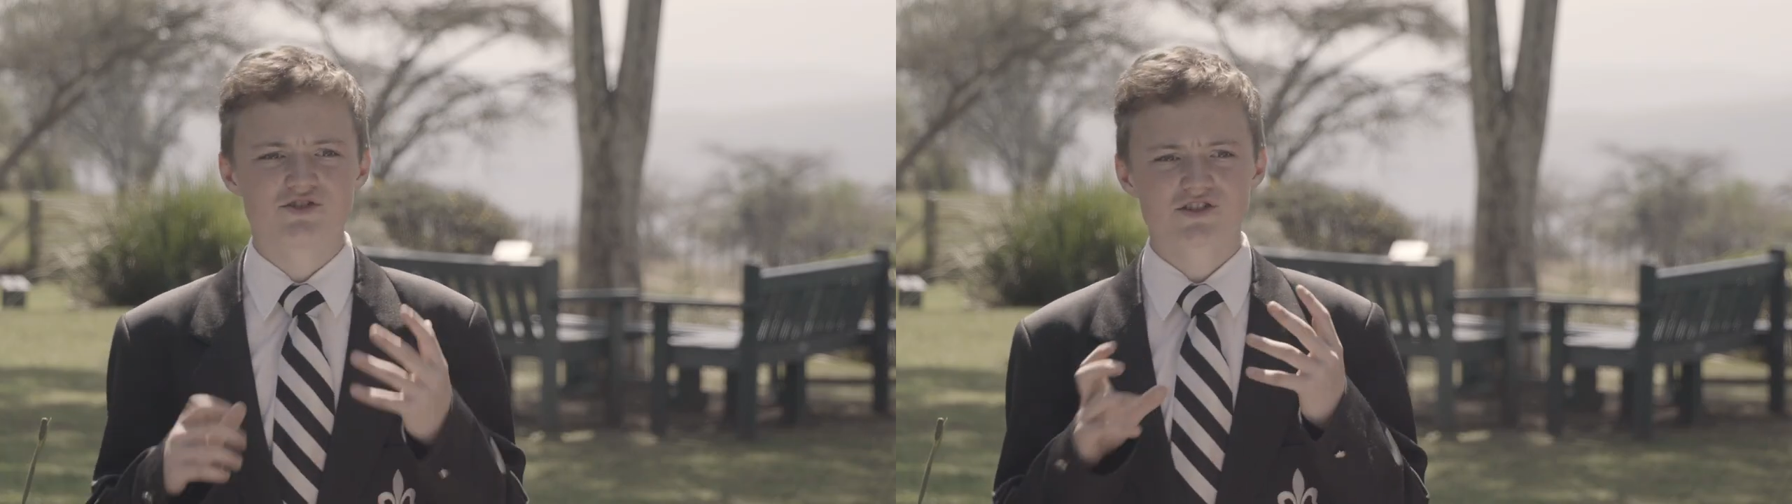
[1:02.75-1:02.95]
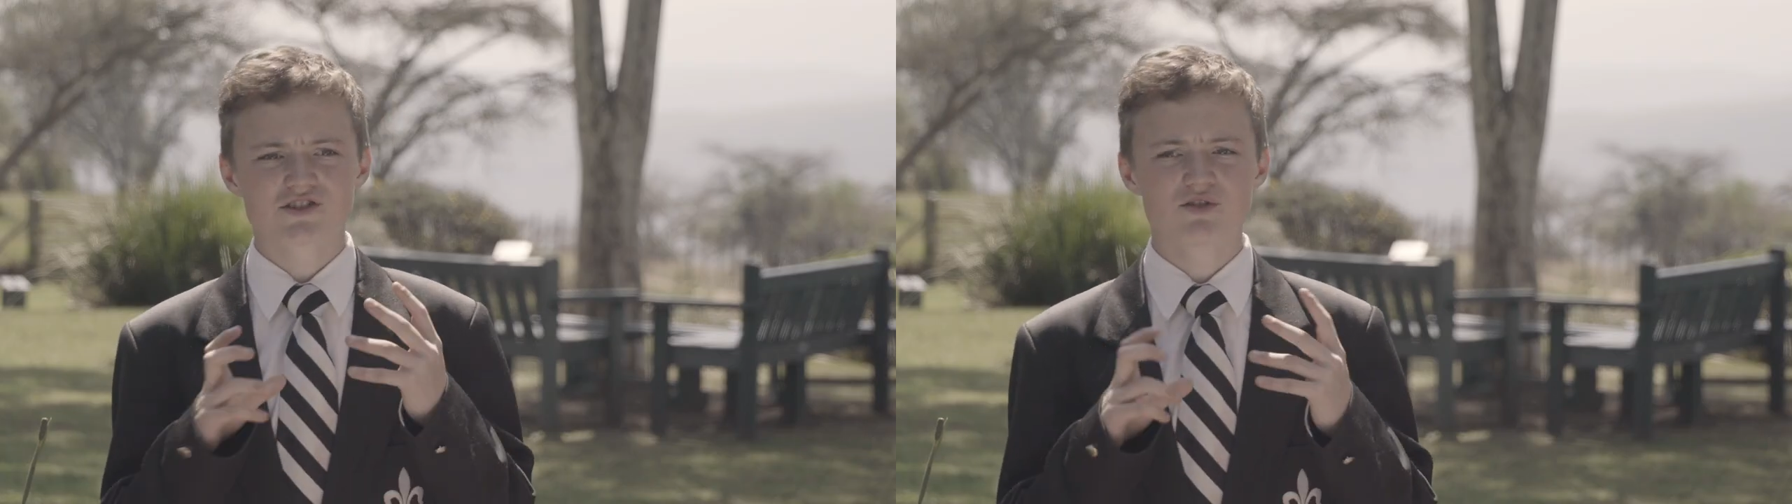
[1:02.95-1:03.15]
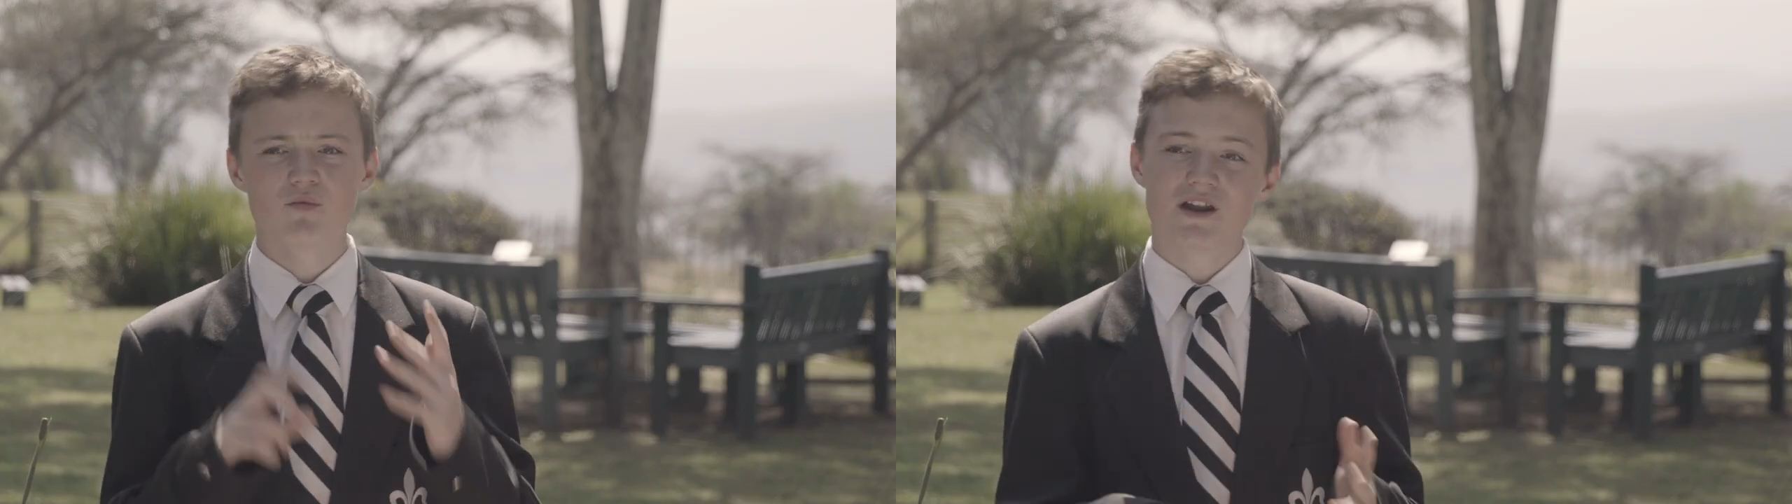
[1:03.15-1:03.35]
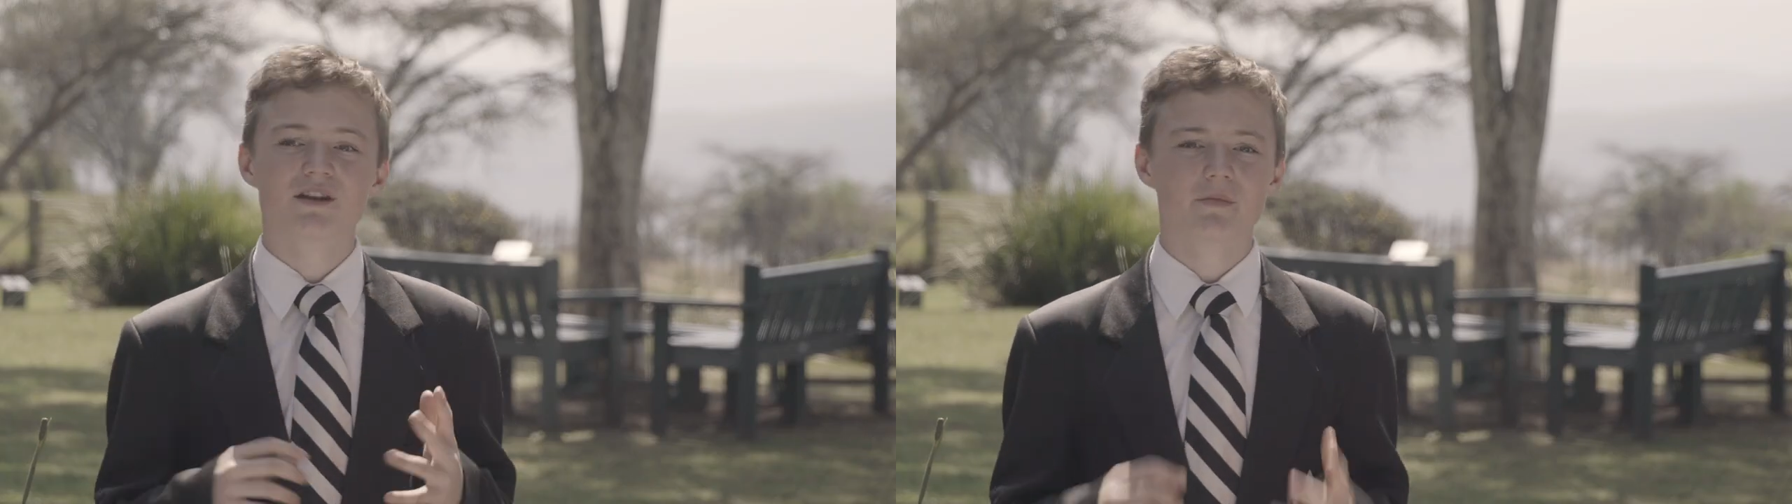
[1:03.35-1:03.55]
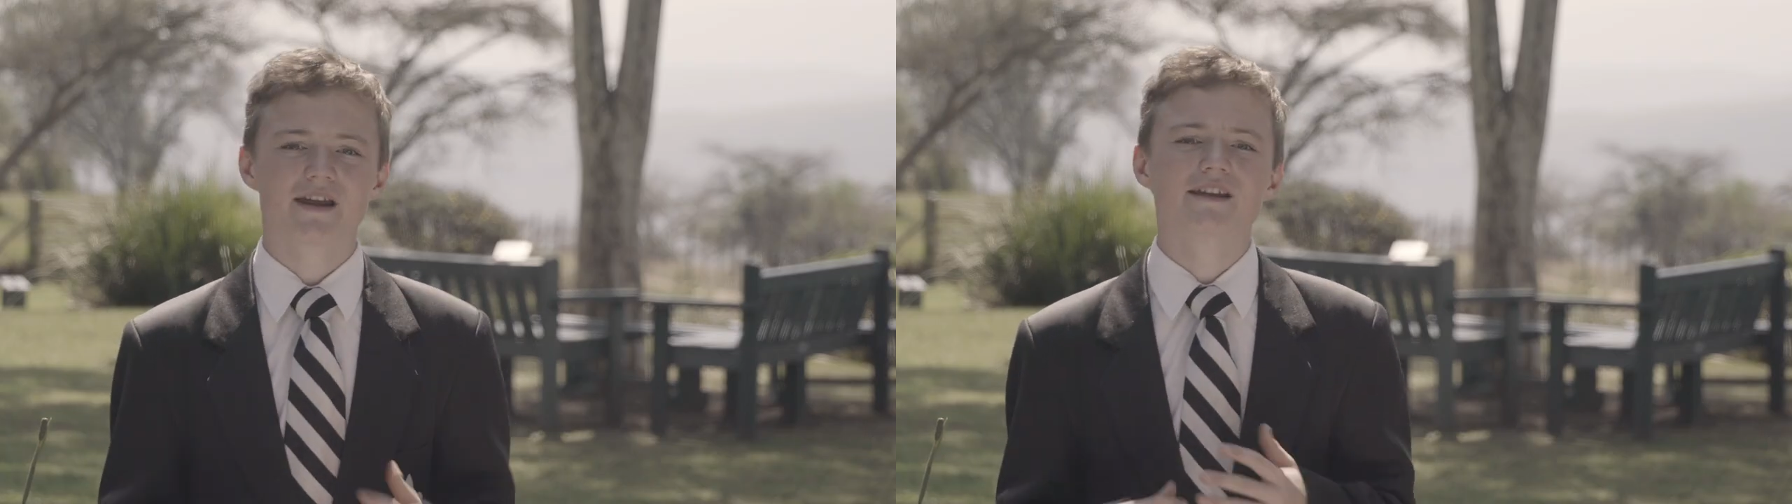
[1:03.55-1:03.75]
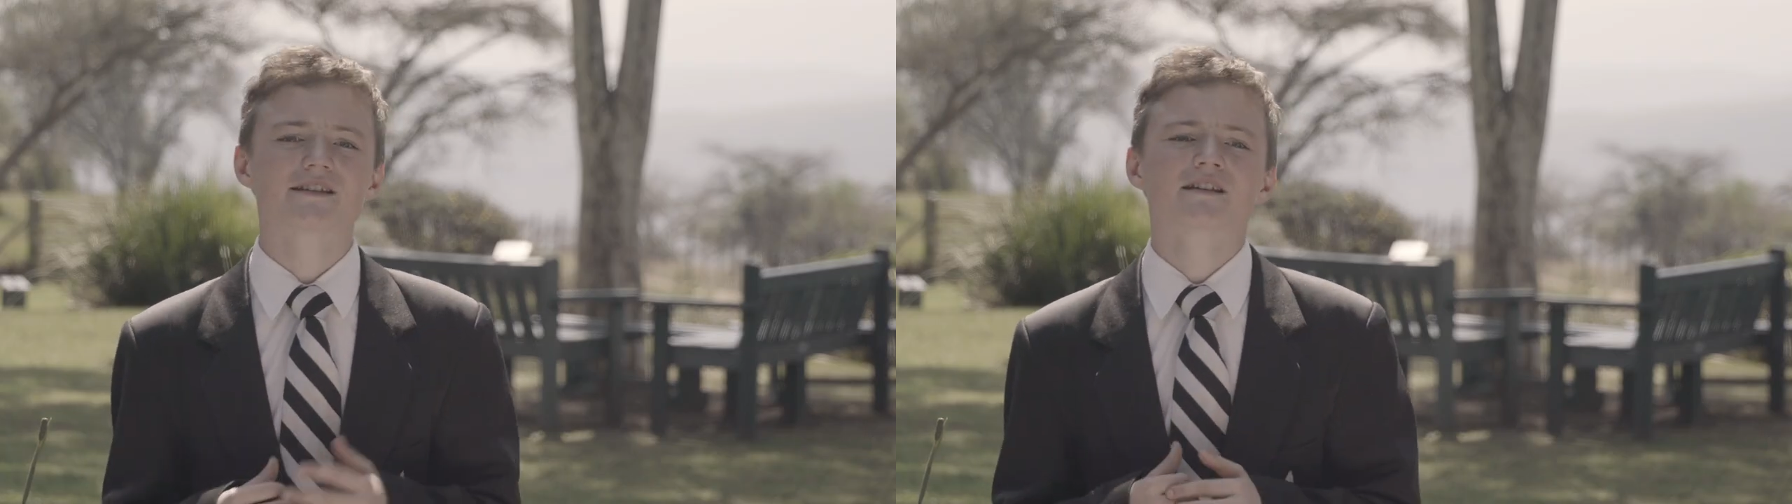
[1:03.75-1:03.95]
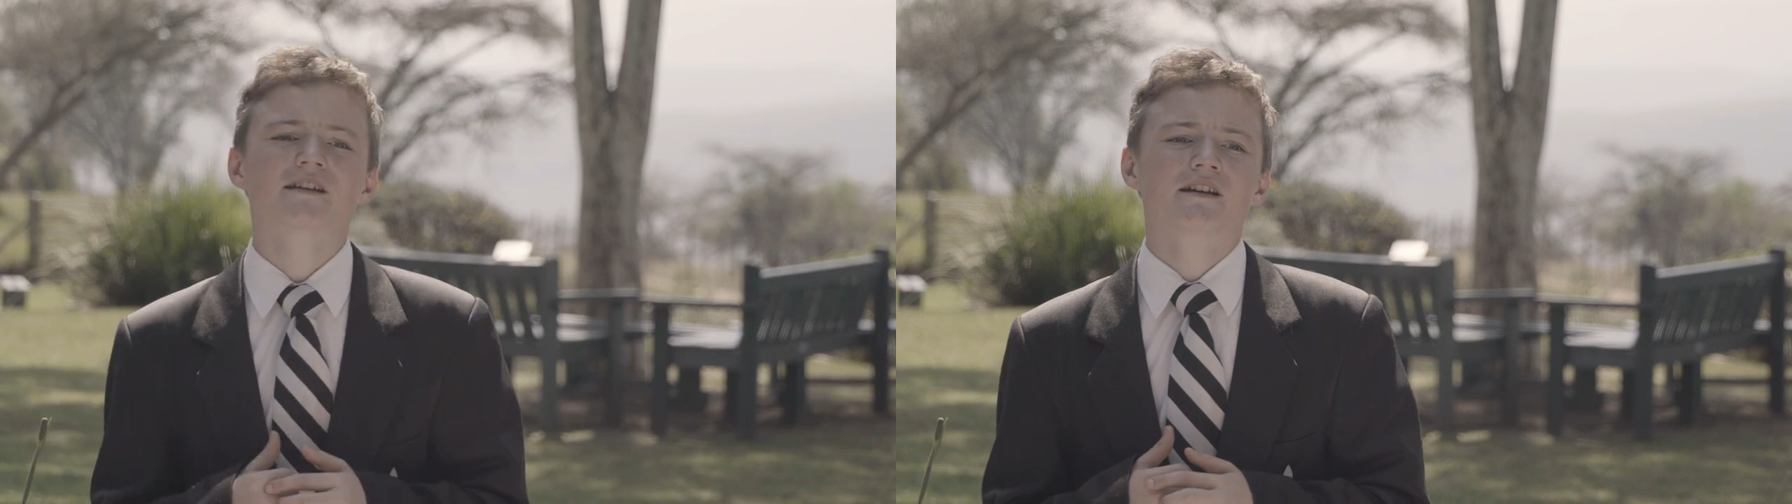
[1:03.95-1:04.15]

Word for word: just to one debate